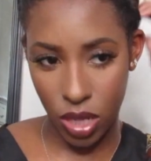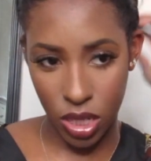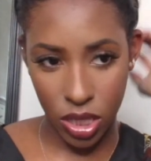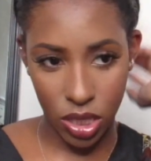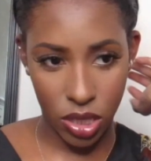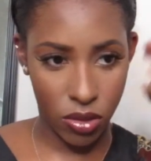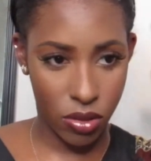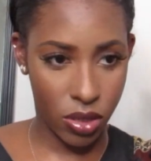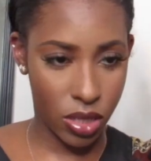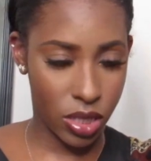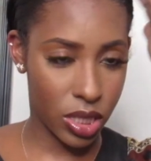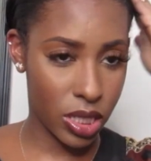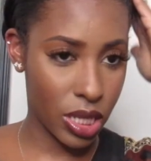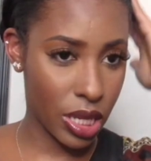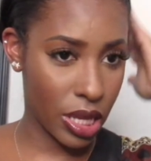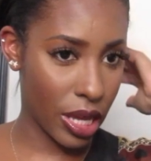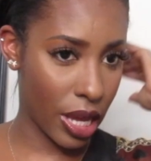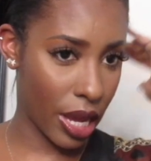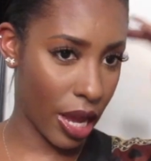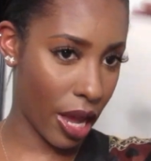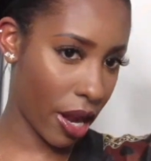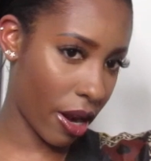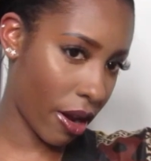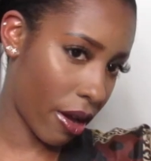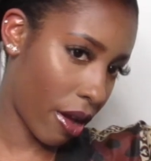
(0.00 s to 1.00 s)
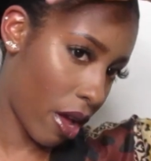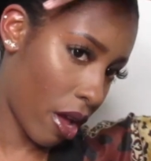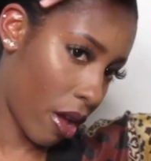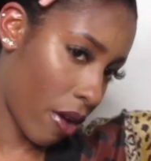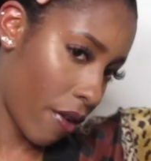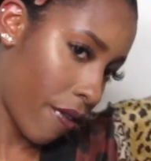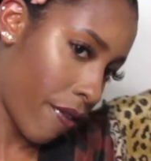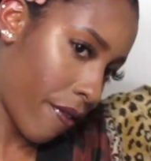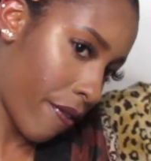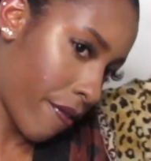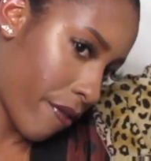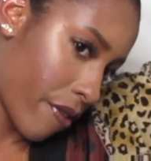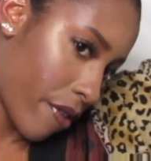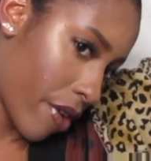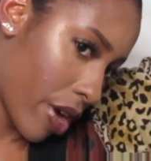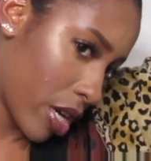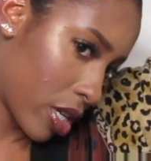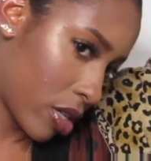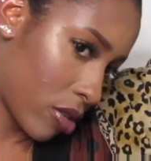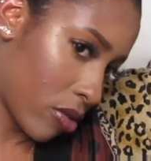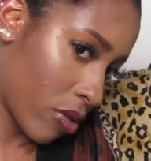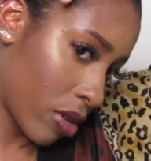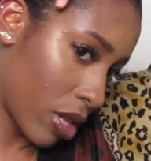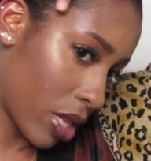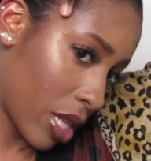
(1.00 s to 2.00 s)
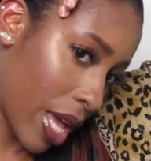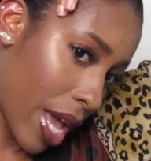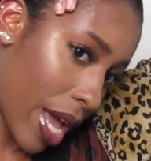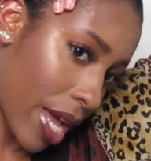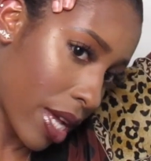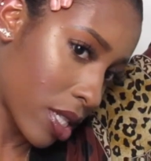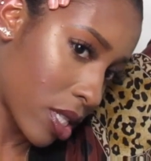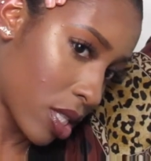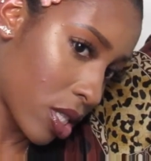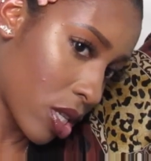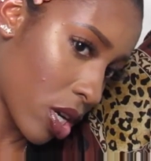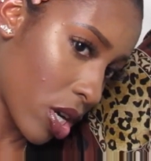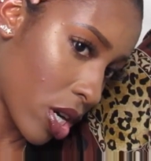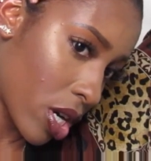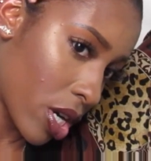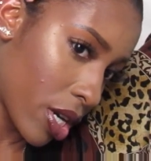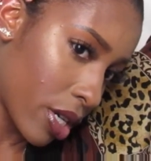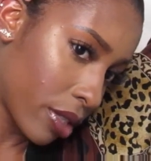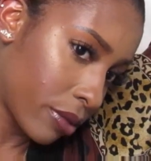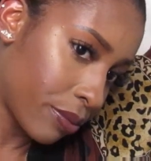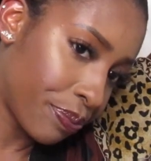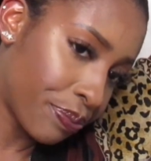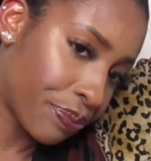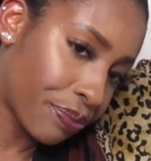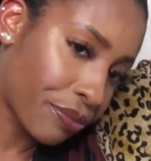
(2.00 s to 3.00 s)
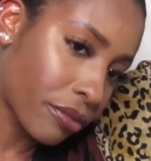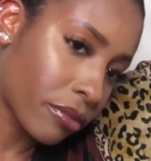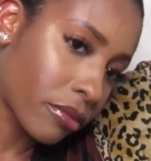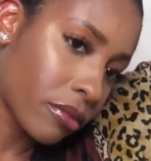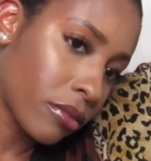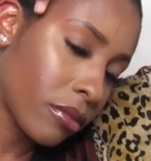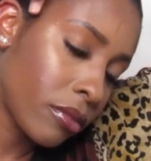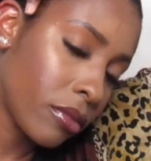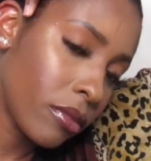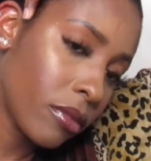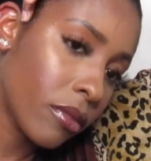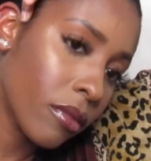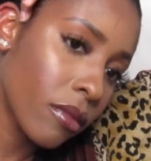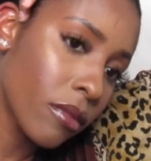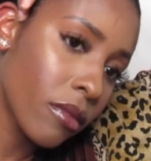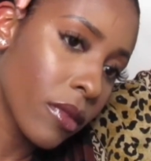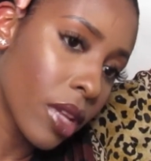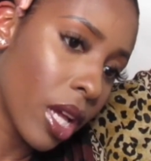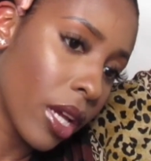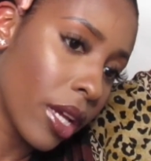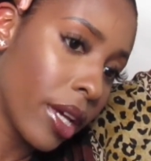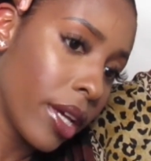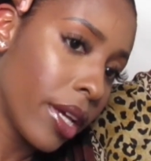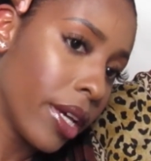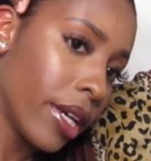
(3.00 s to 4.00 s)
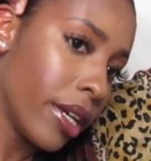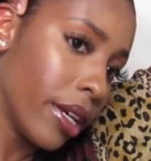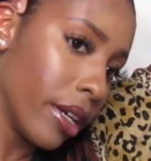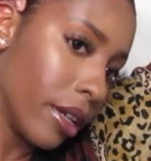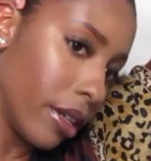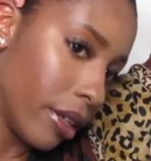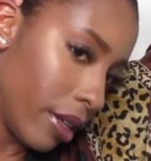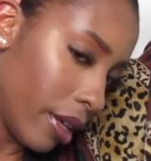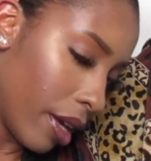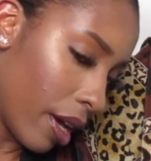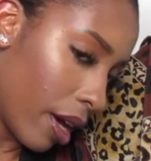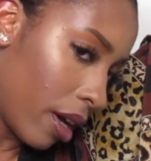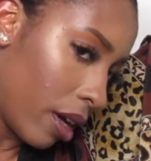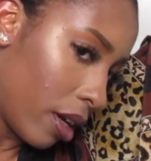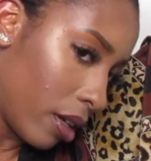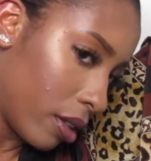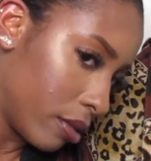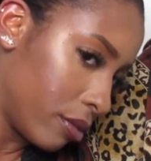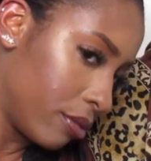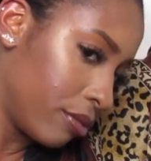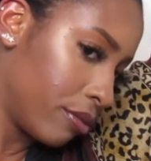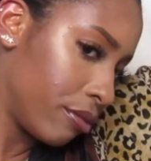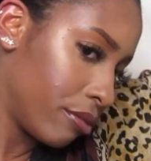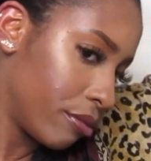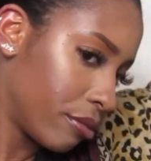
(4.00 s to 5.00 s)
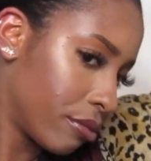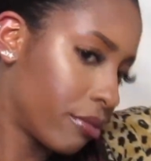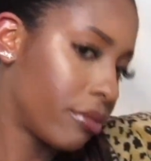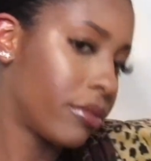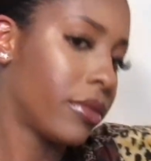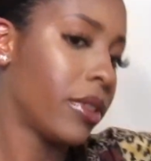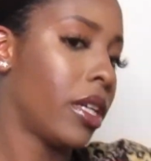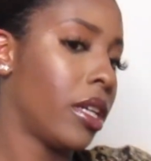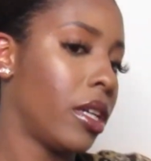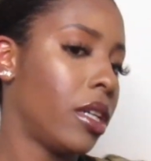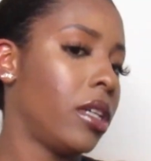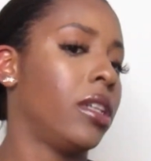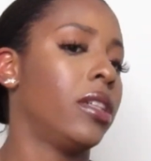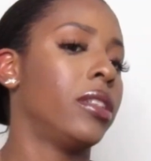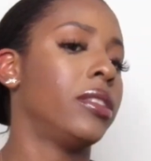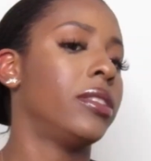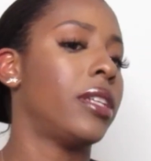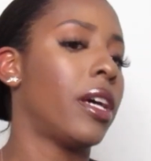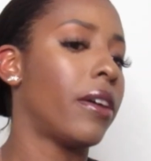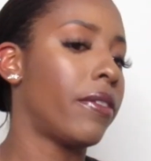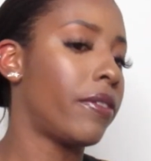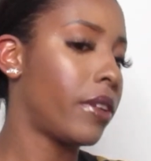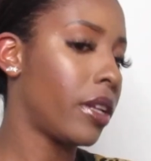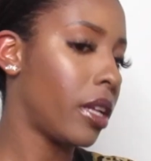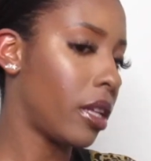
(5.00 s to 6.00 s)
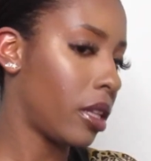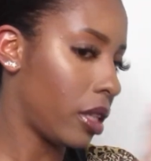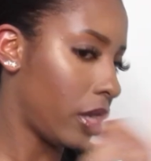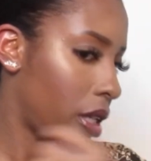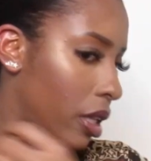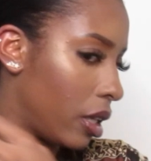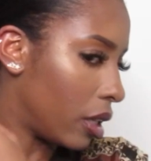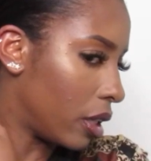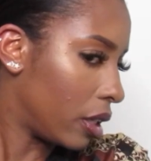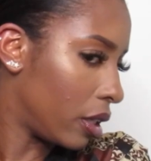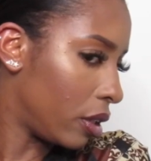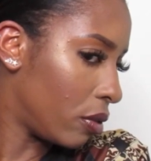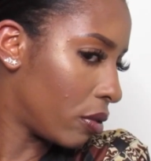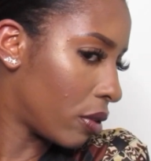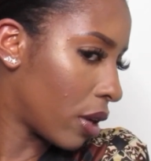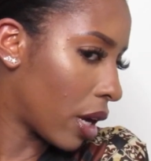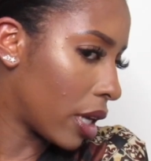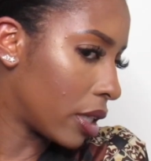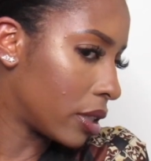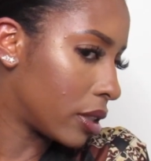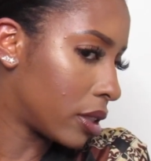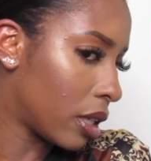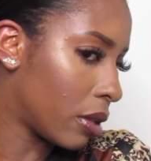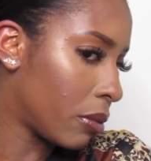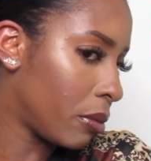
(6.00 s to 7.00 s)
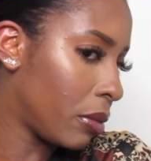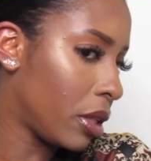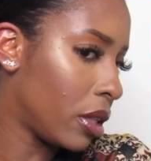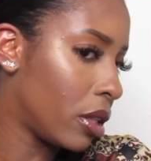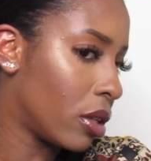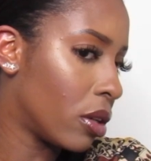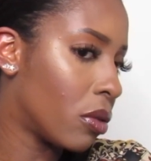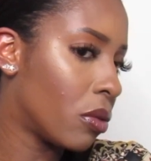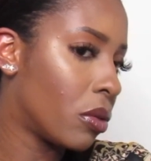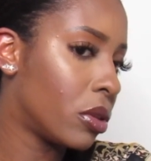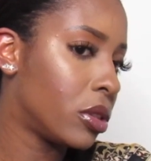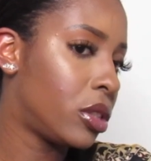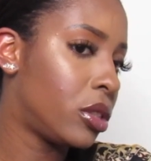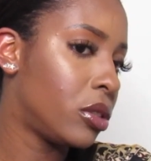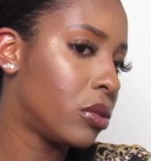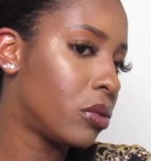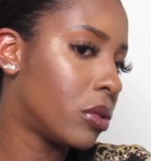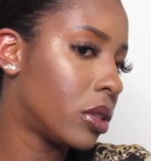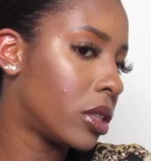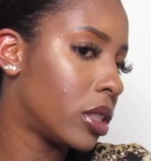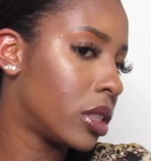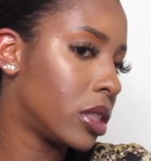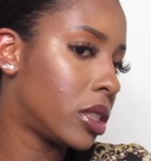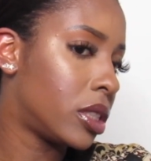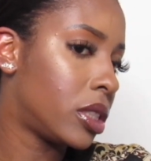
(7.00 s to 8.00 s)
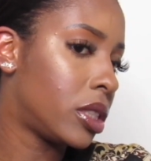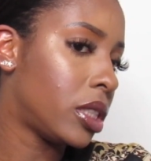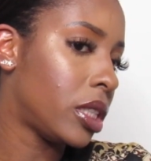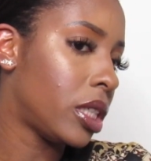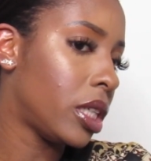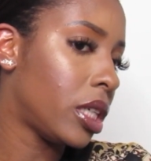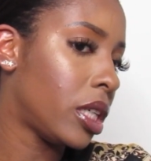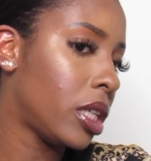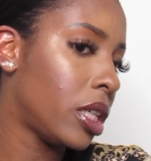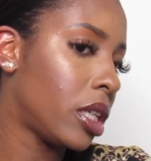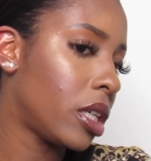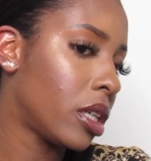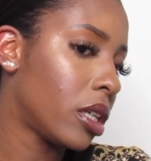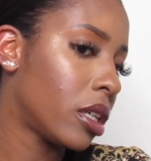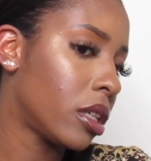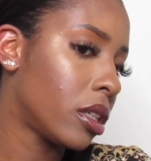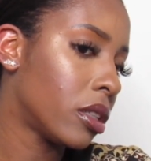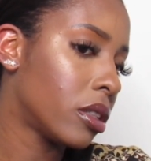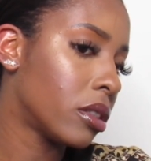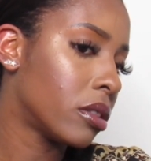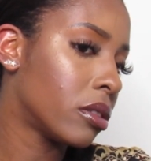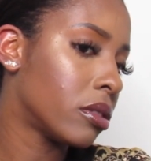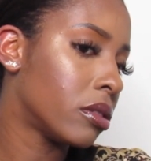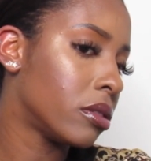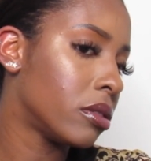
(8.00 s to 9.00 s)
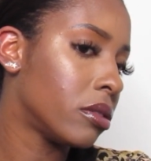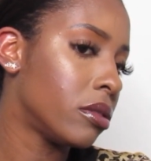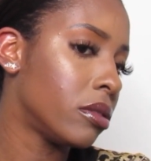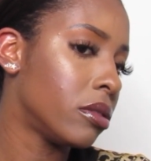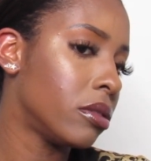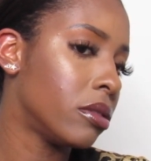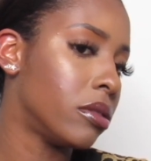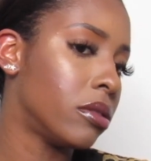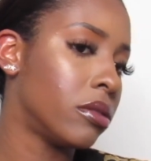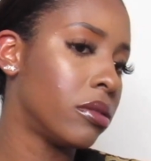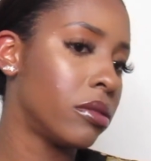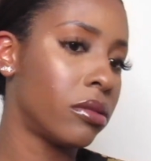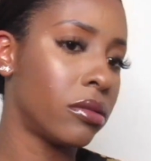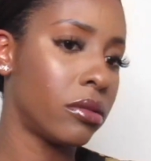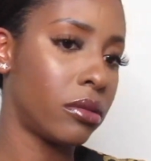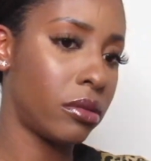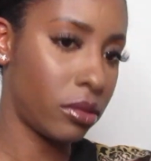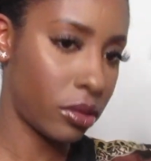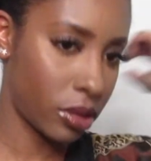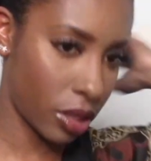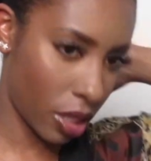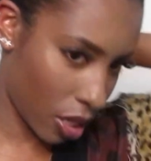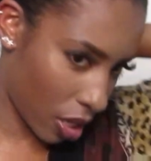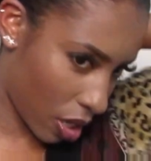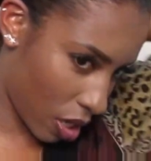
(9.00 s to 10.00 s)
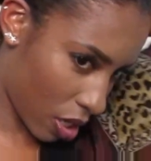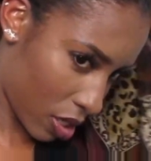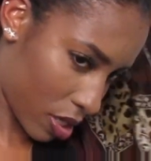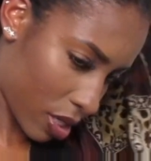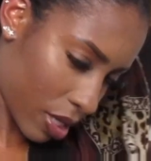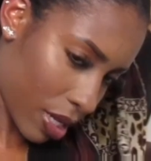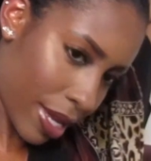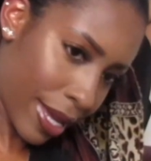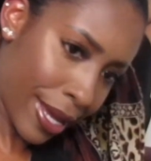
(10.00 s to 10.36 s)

As you can tell, I got a fresh relaxer. Yeah, definitely. You guys let me know what you want to see. Ooh, Dang it.